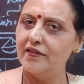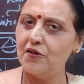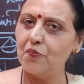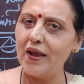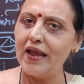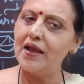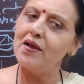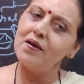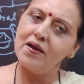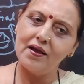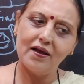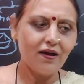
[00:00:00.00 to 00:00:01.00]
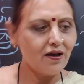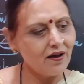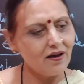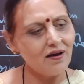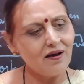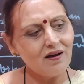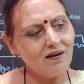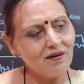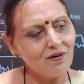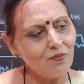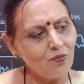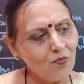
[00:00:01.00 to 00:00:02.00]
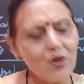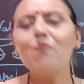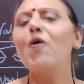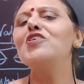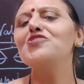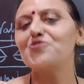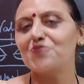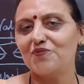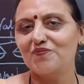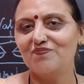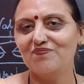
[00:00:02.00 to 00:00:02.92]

the way we want to.